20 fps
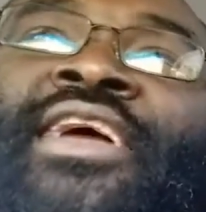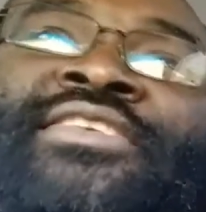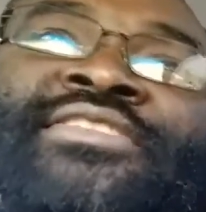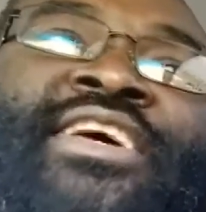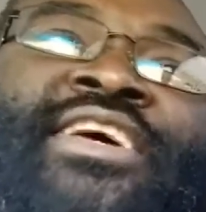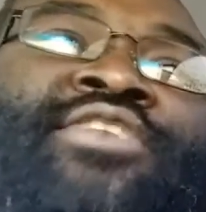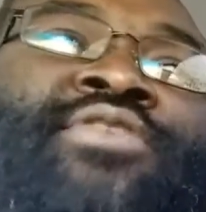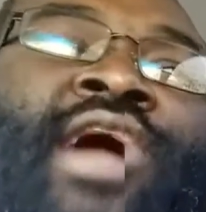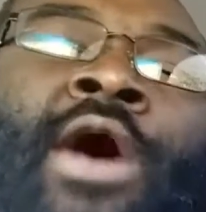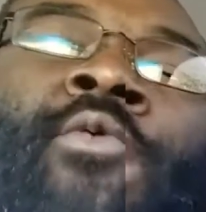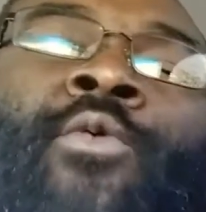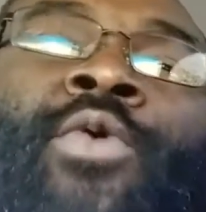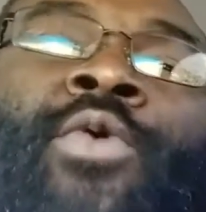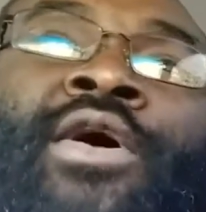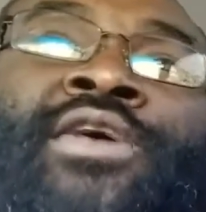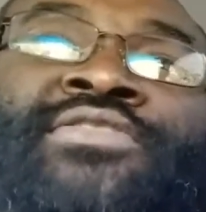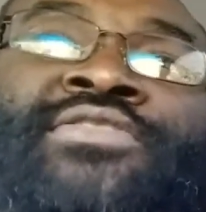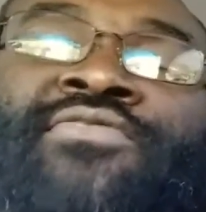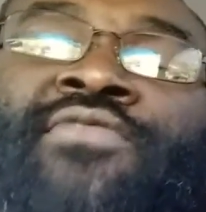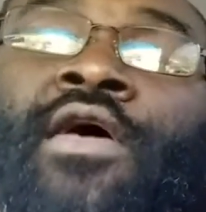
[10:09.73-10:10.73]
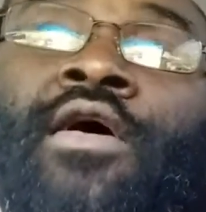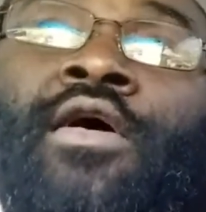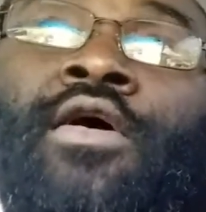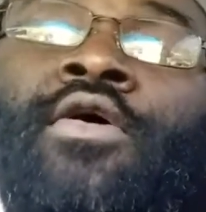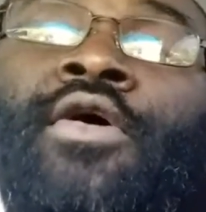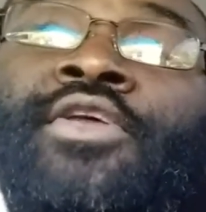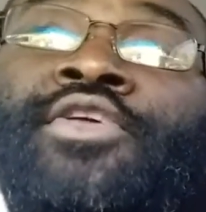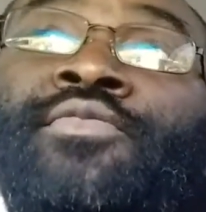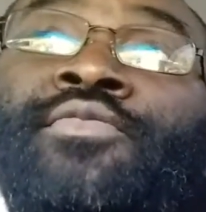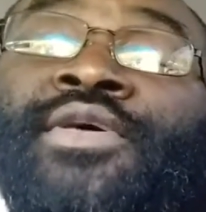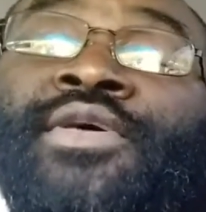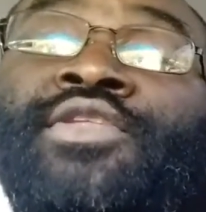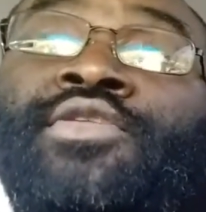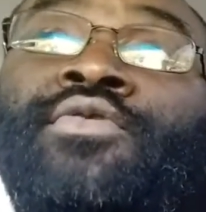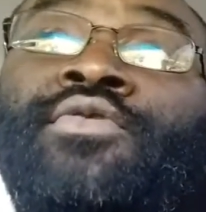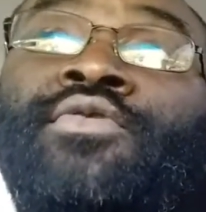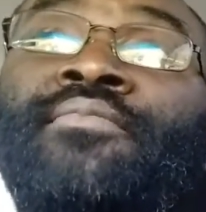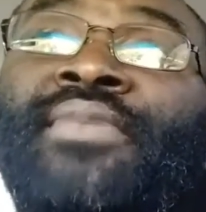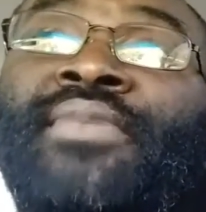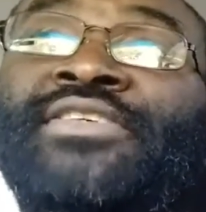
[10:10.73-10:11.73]
say you got Wells Fargo and you've been
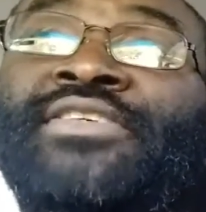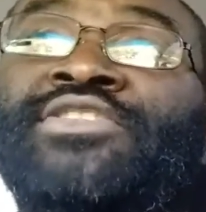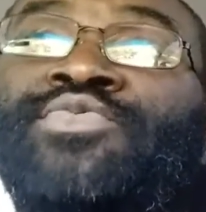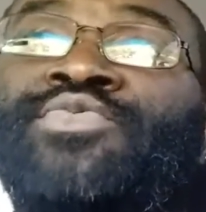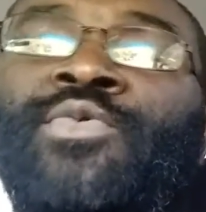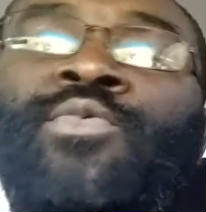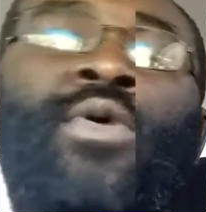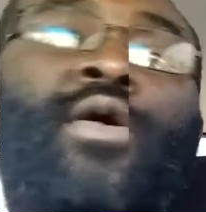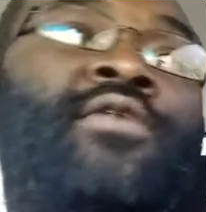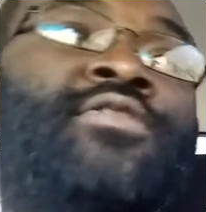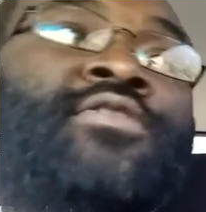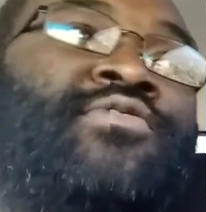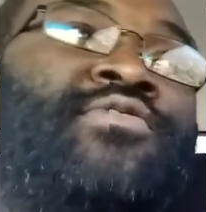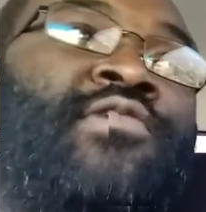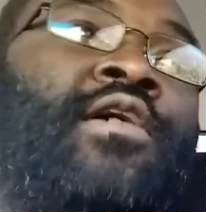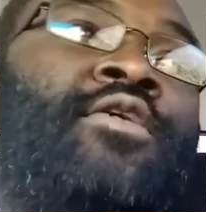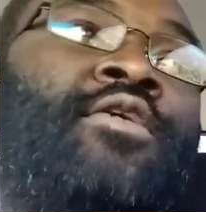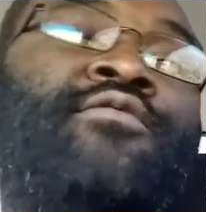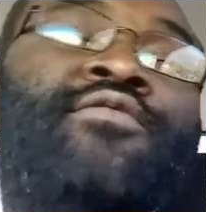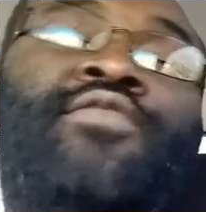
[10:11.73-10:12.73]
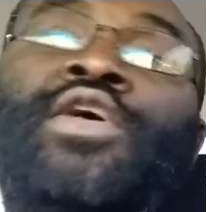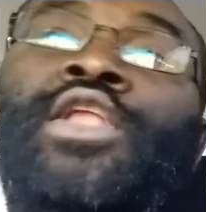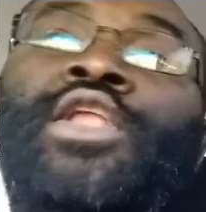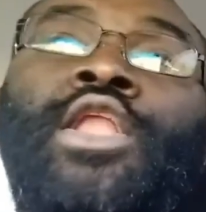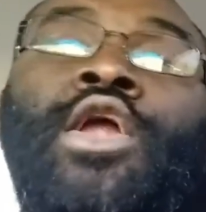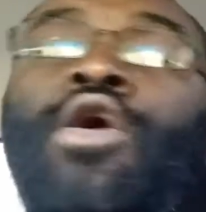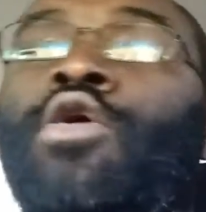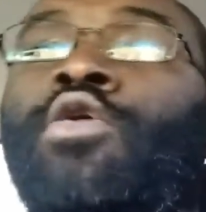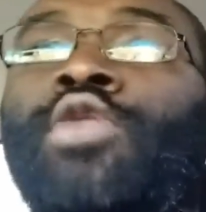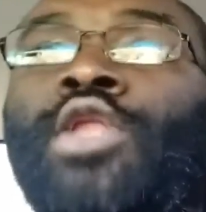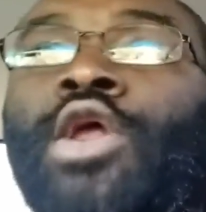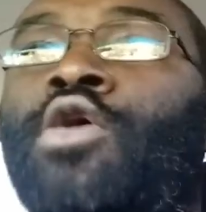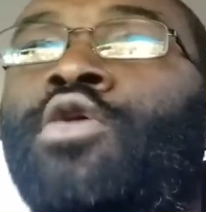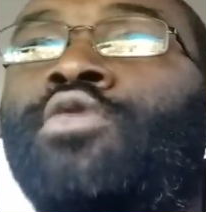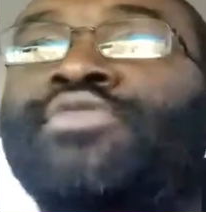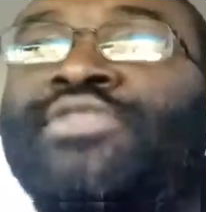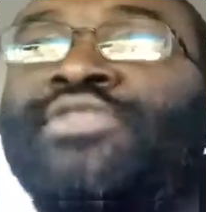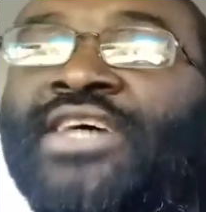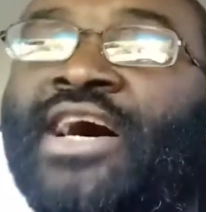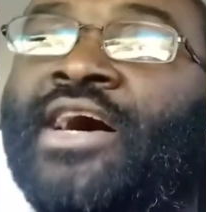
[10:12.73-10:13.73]
doing business with Wells Fargo for a
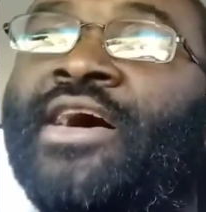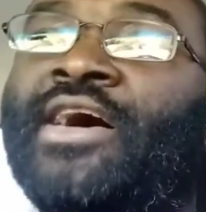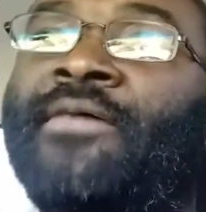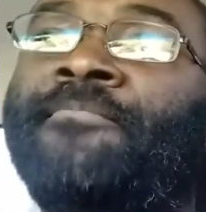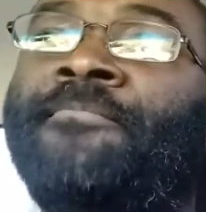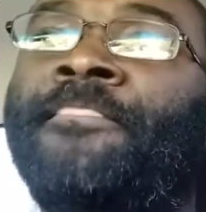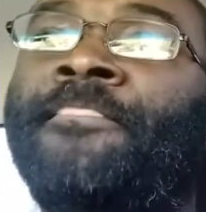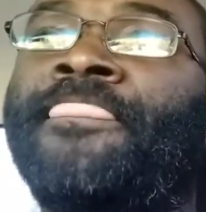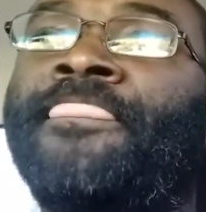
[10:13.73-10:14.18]
long time,